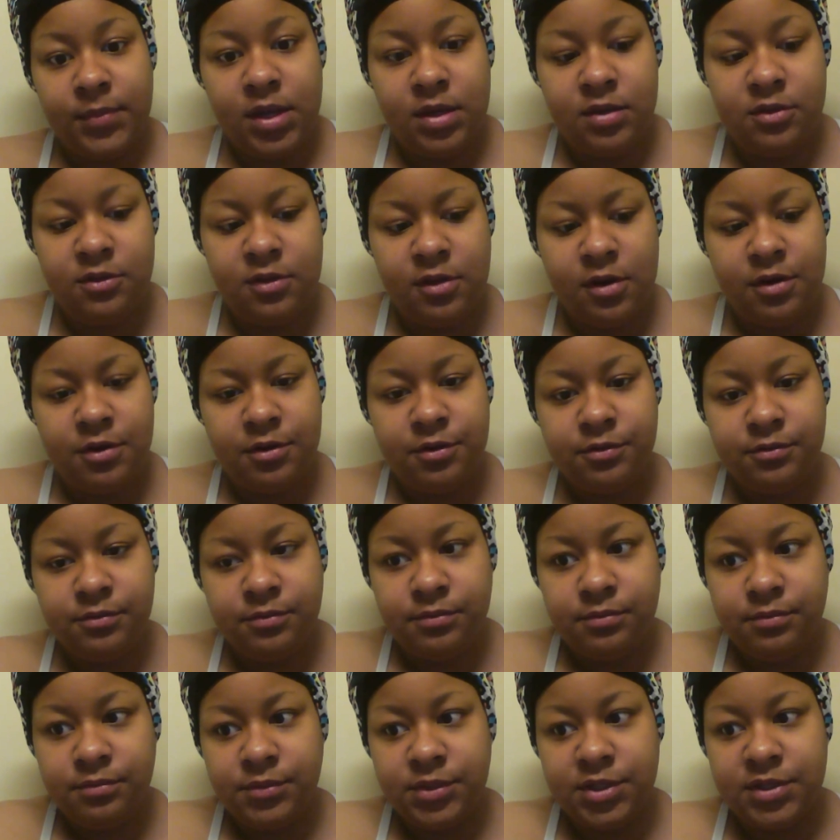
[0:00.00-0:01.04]
So
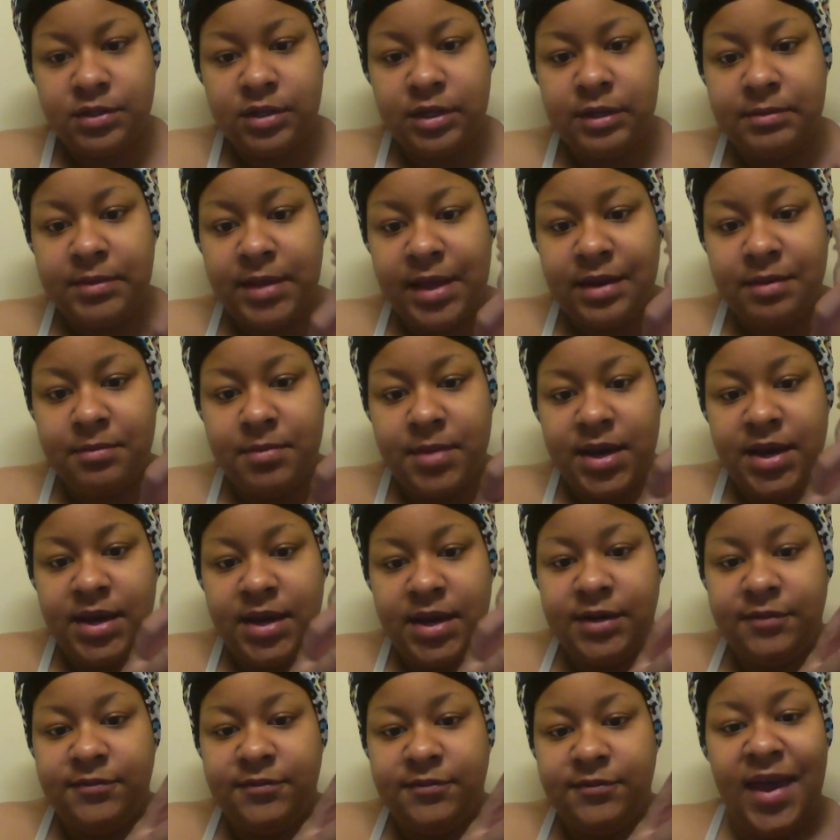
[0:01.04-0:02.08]
just keep that in mind.
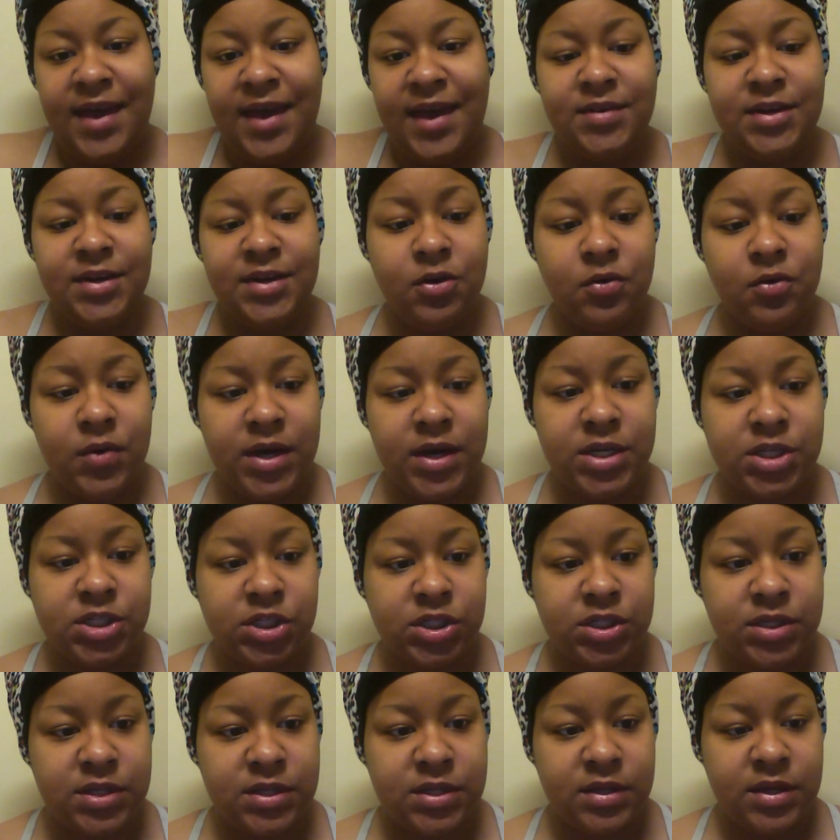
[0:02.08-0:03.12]
If you have any
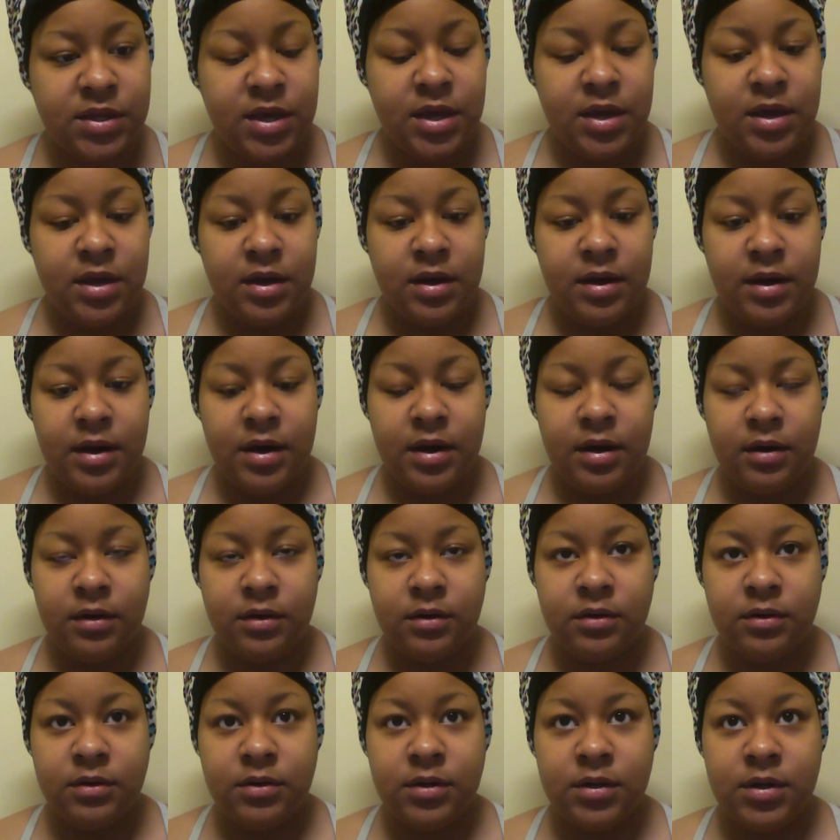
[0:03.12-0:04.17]
questions,
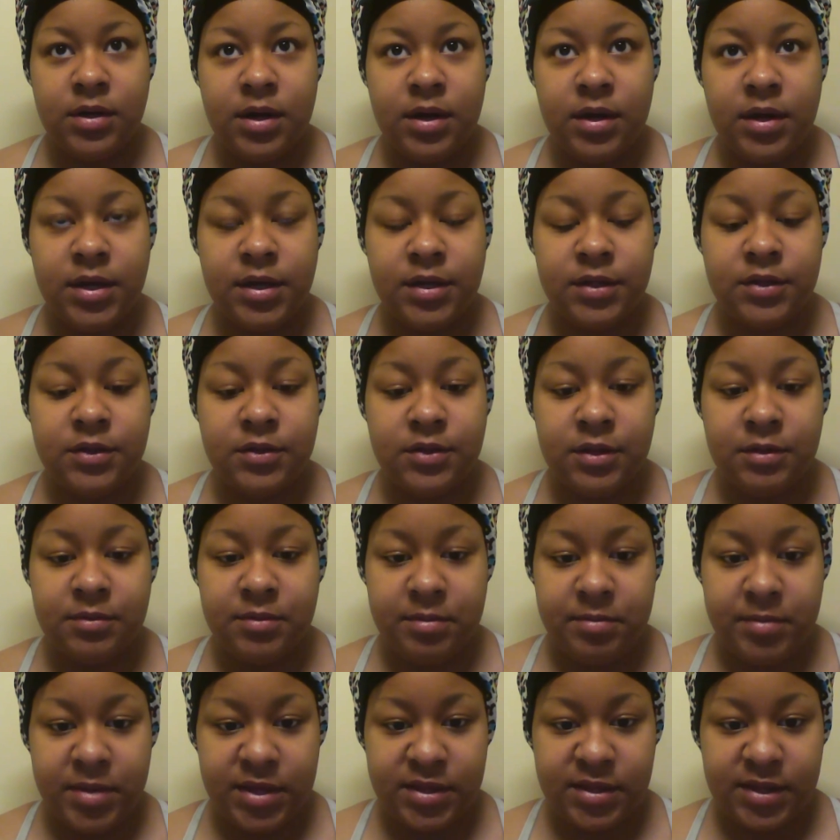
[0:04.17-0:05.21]
I'll answer them the
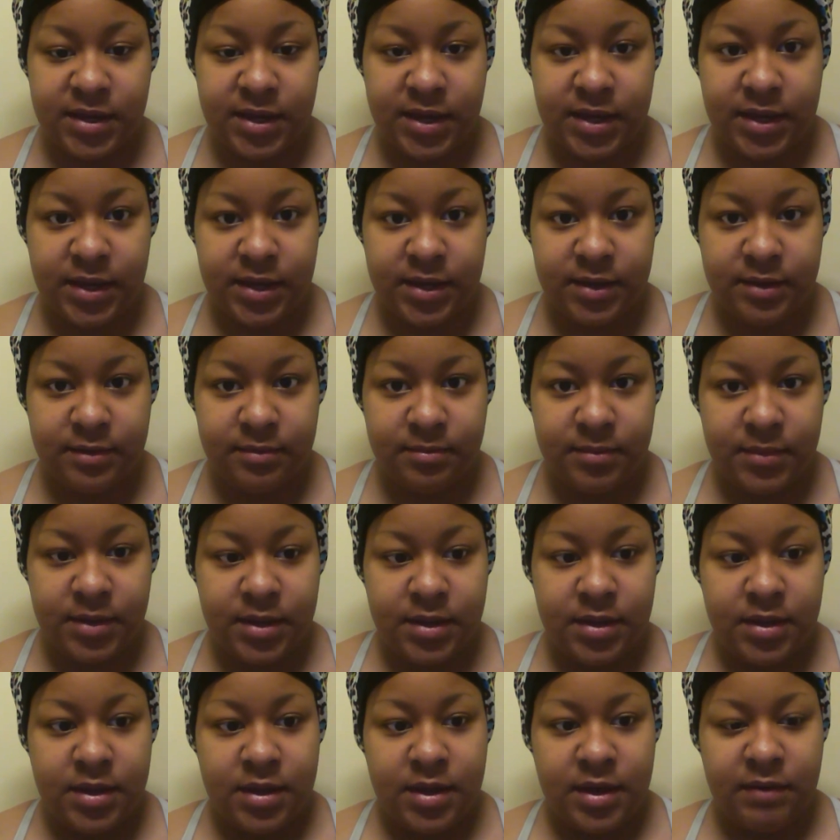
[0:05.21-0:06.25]
best I can.
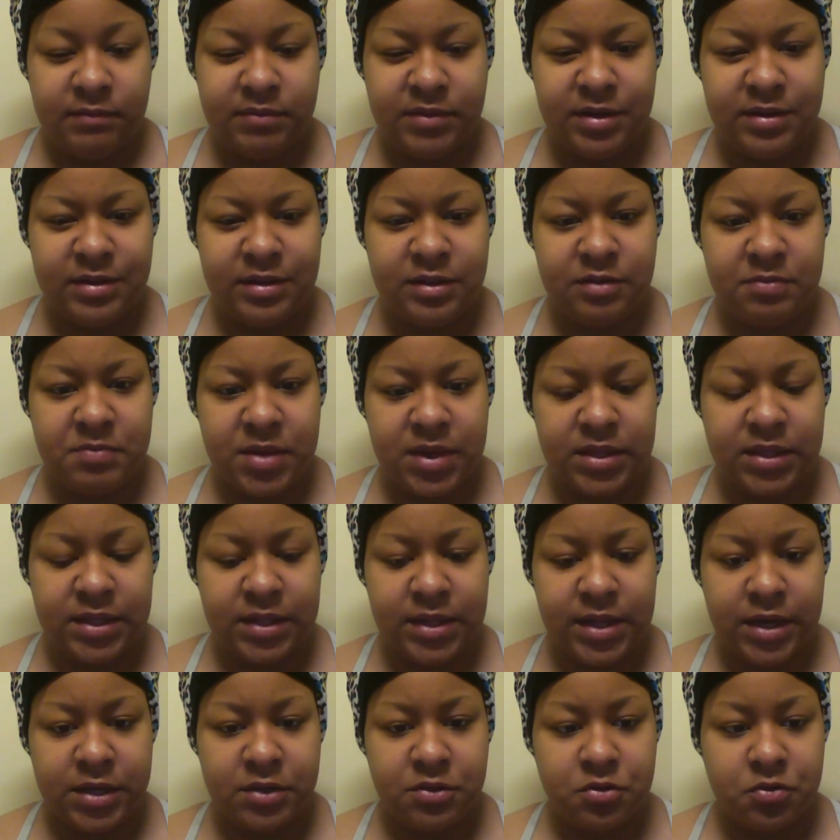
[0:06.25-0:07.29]
I've done this method
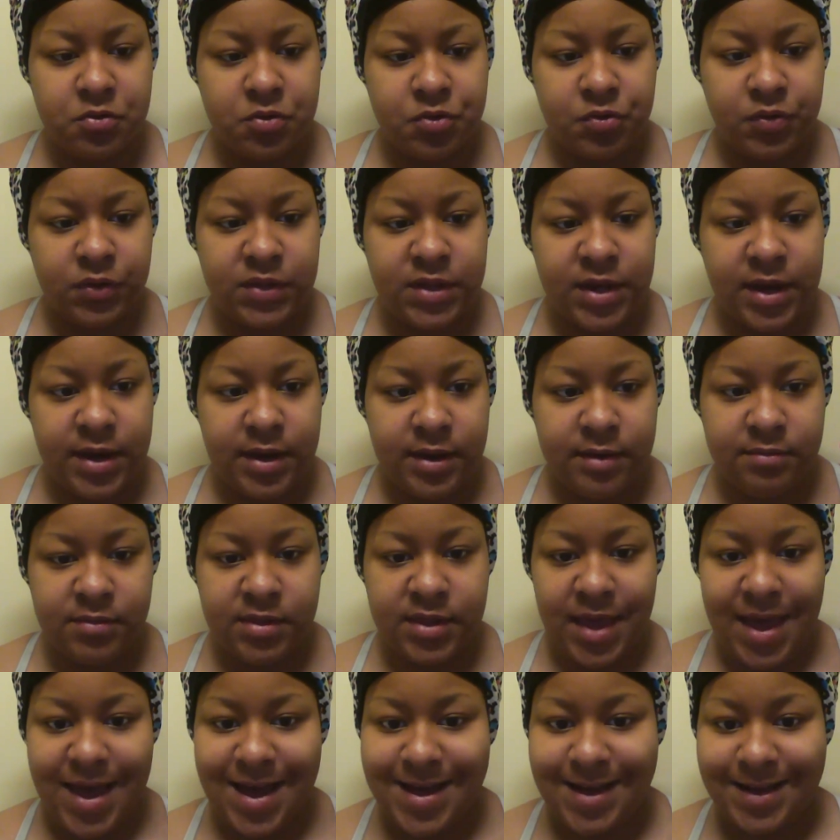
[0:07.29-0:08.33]
like 2 or 3 times.
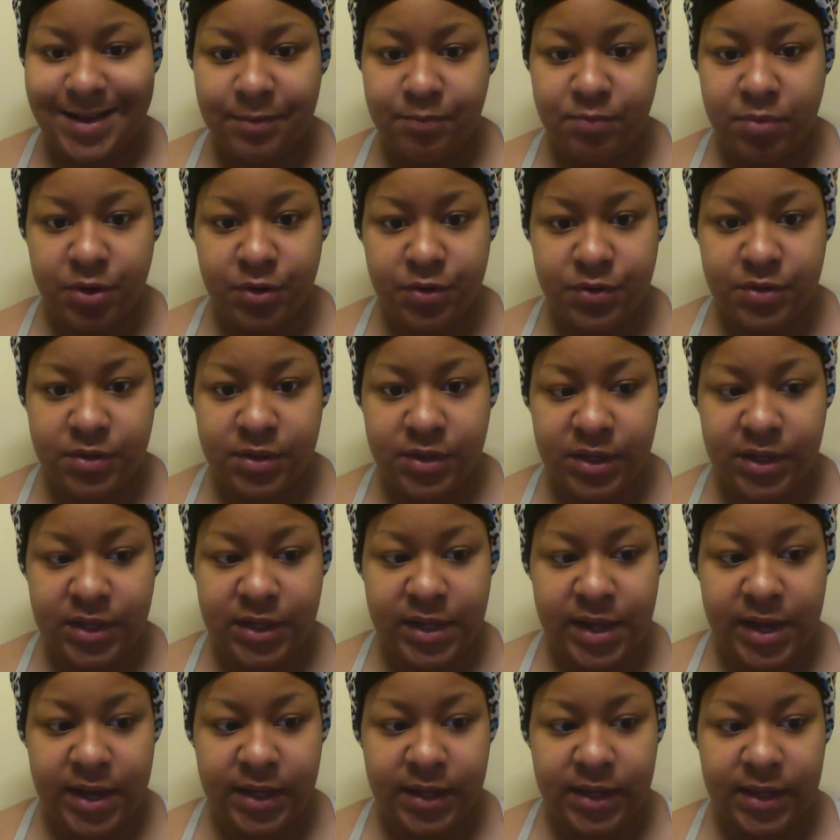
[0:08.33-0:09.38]
I personally
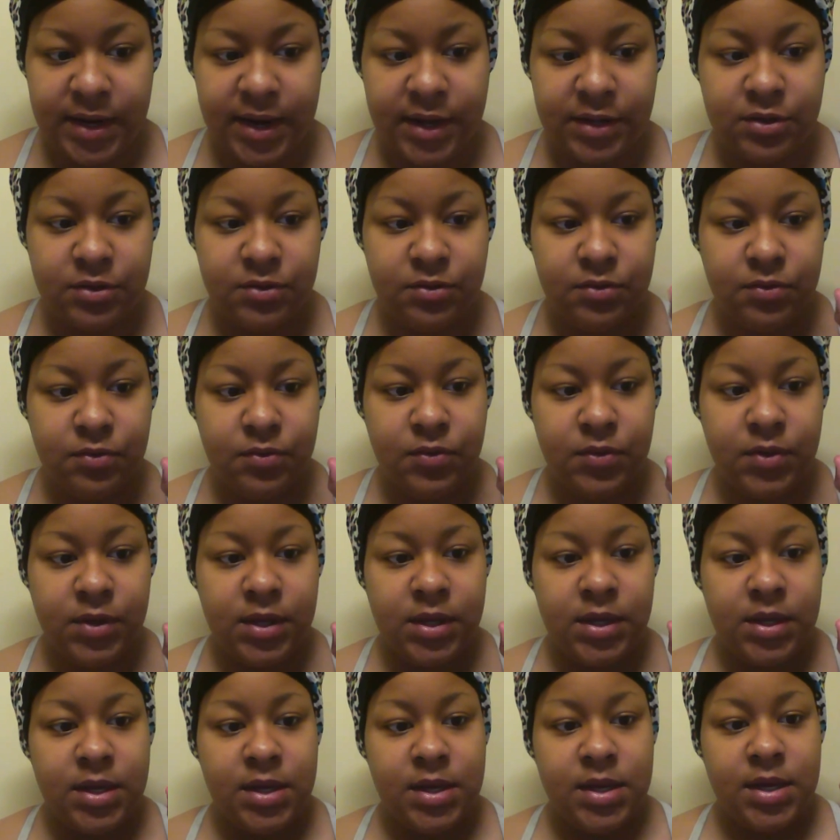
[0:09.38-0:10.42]
like it. I do,
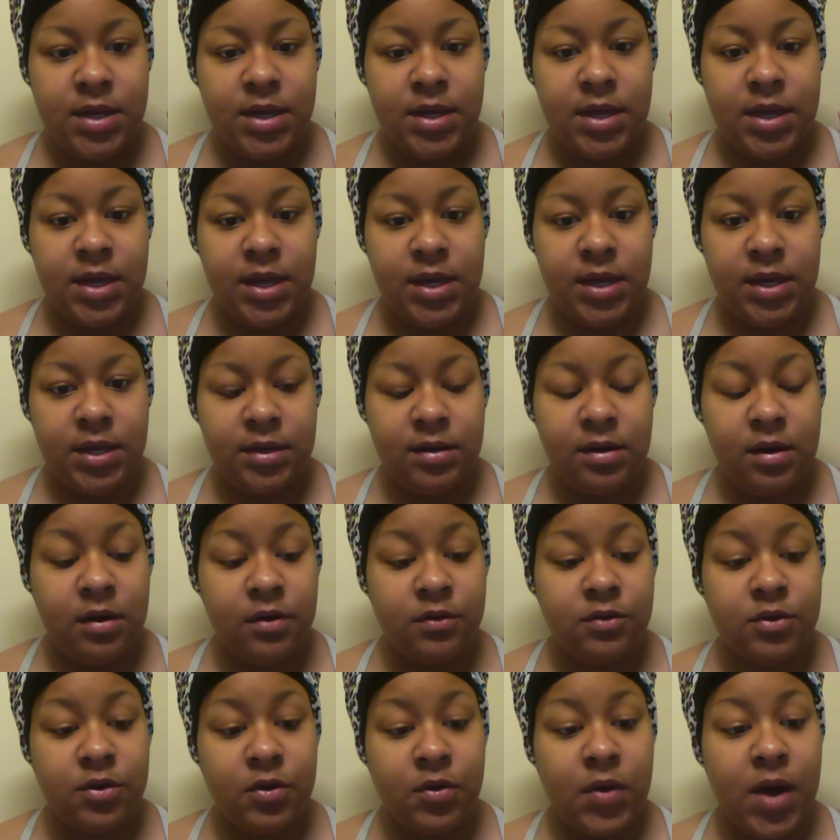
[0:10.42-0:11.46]
and
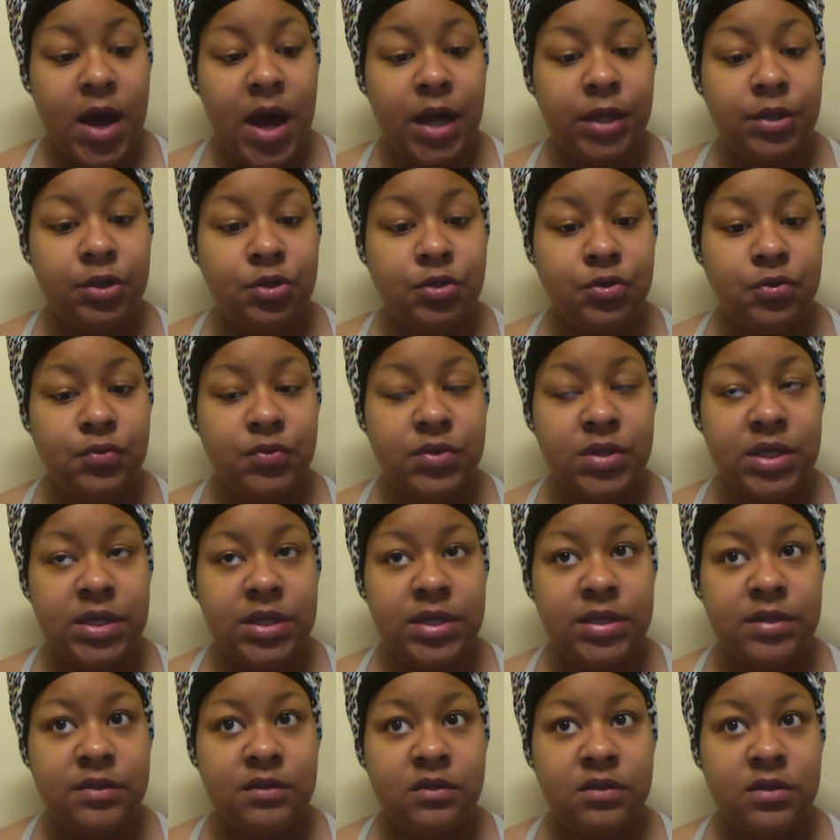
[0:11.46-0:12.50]
also I do
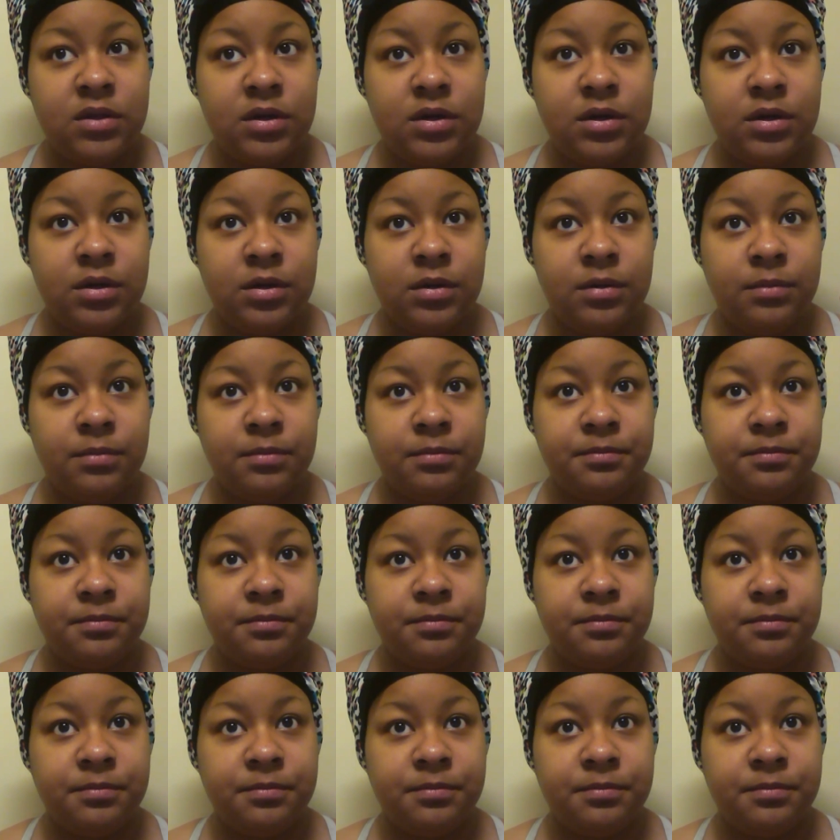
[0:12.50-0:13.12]
this at